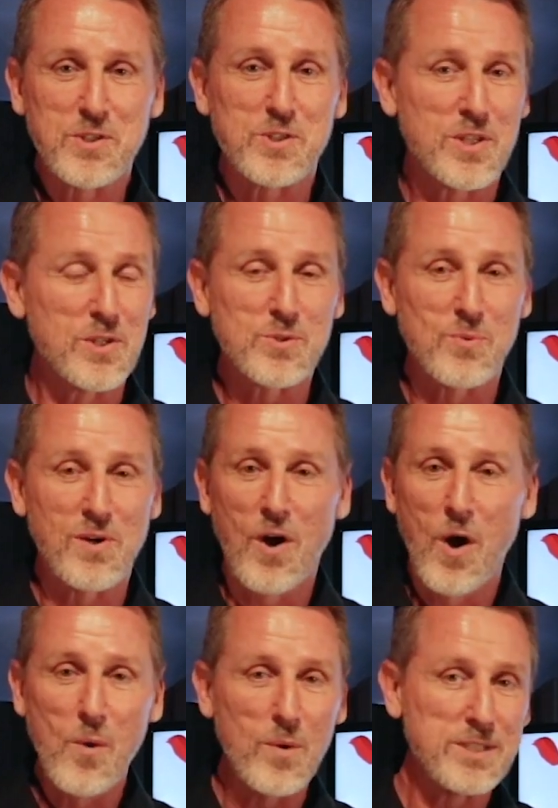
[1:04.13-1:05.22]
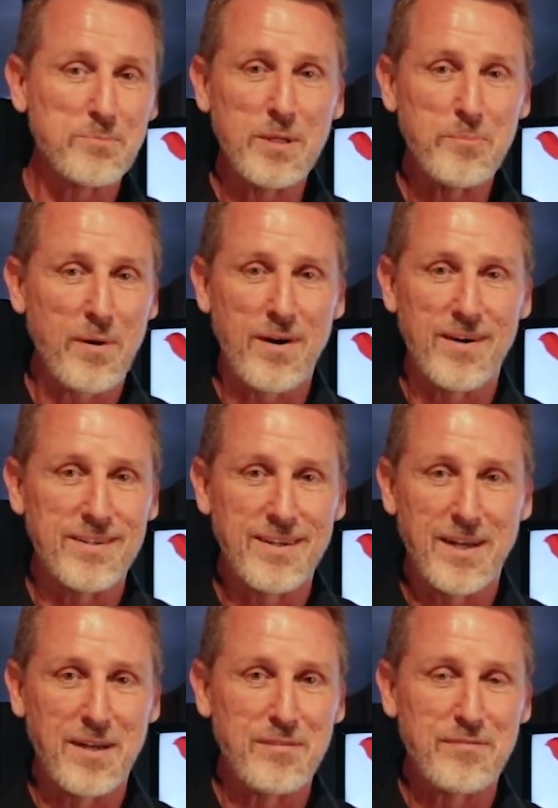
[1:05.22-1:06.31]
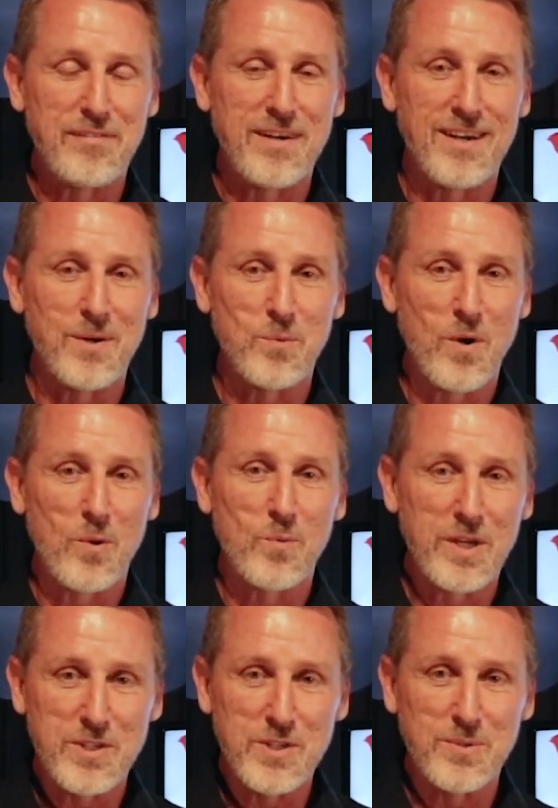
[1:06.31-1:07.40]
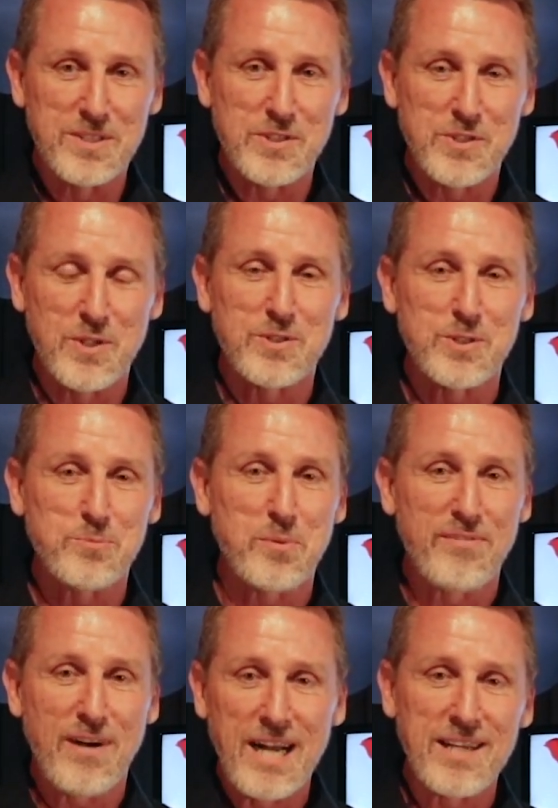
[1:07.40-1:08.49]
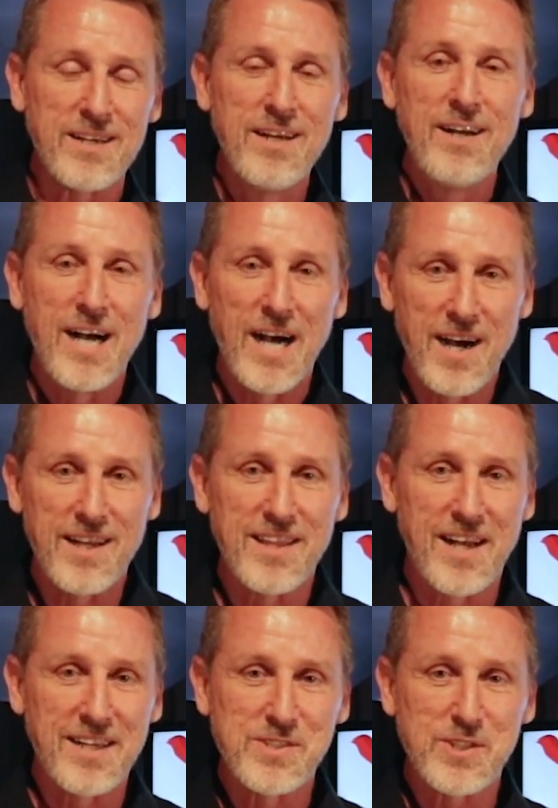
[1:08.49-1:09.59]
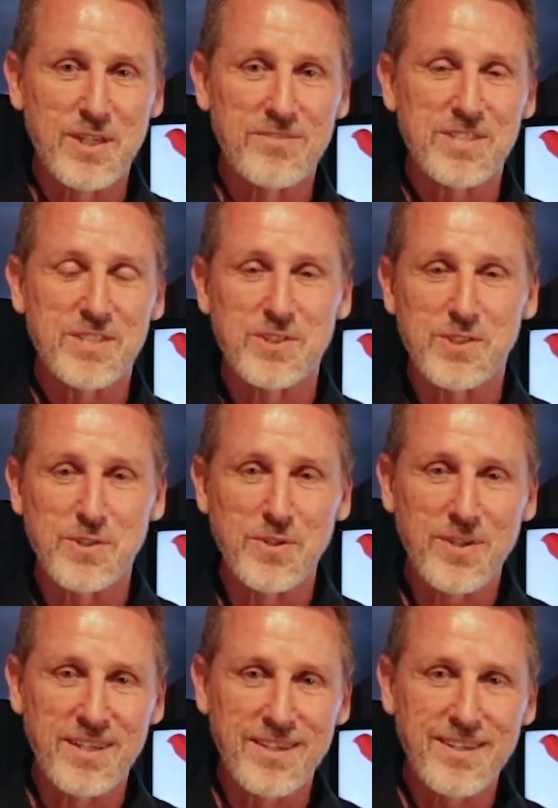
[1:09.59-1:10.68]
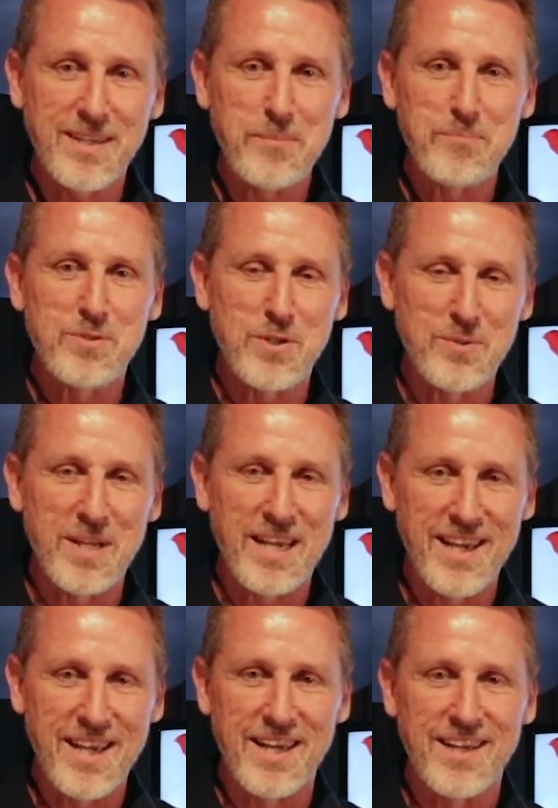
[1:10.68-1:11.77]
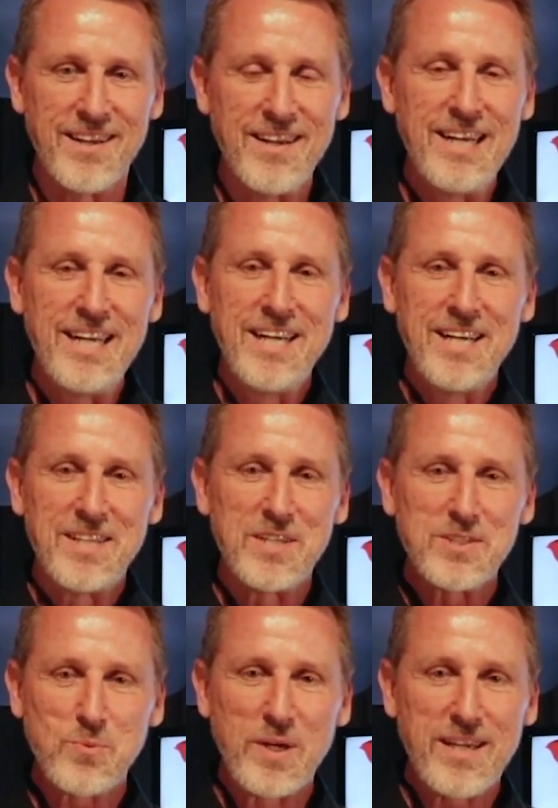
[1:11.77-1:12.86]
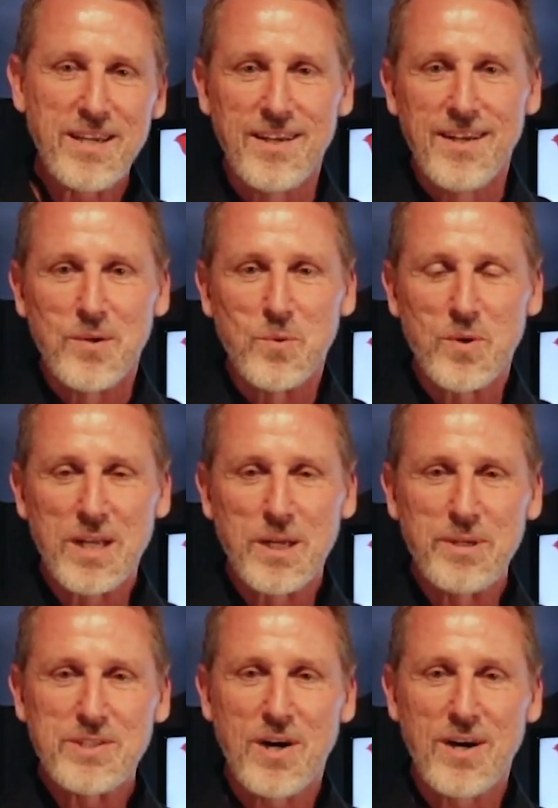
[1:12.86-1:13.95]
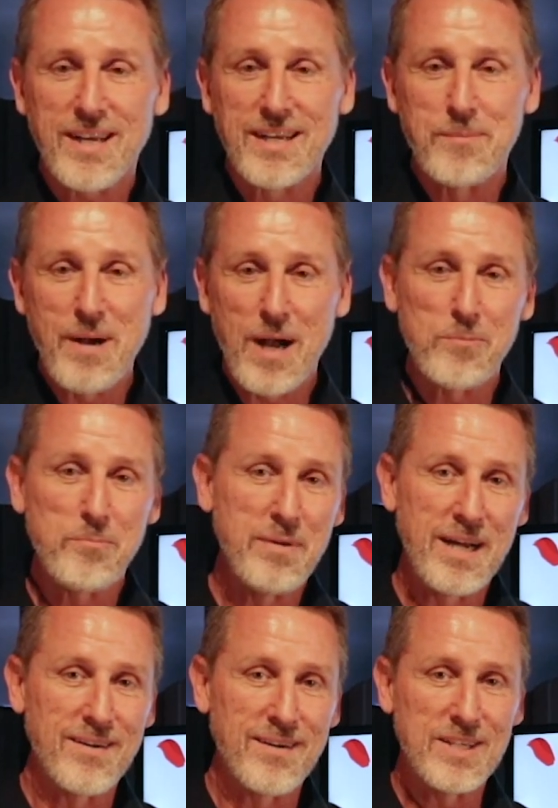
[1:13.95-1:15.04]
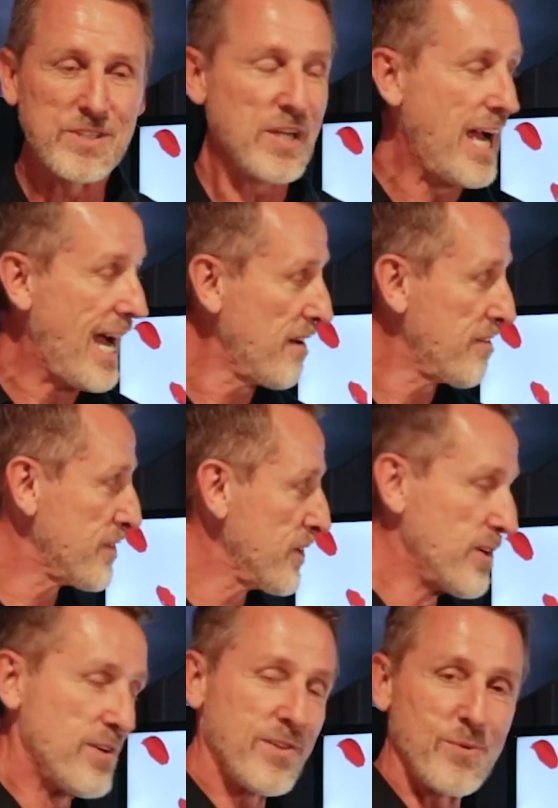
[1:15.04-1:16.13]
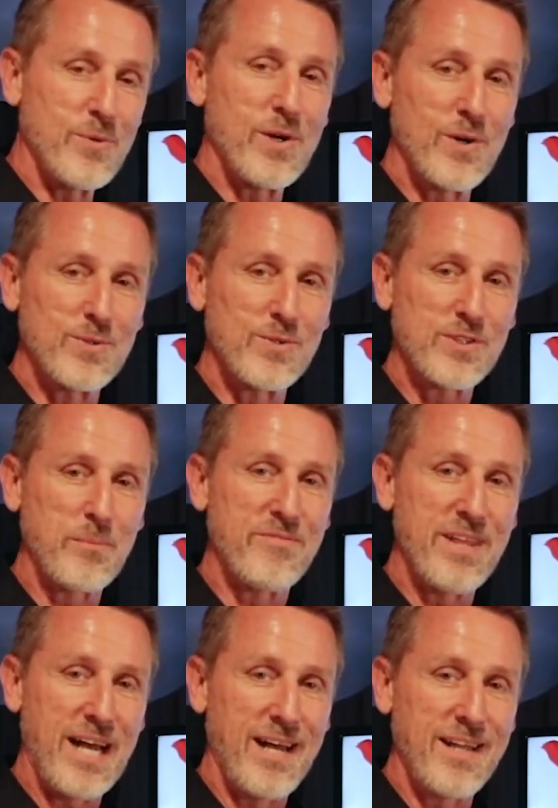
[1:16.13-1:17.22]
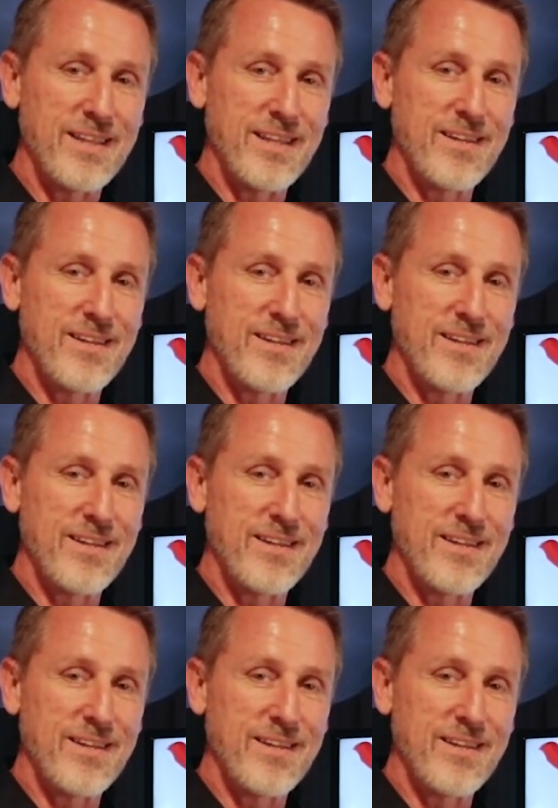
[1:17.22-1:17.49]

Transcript: as a church. This will always be part of what we do as a church, is providing online services. So you can keep tuning in. This week, we're going to be talking about marriage after the rose. Some of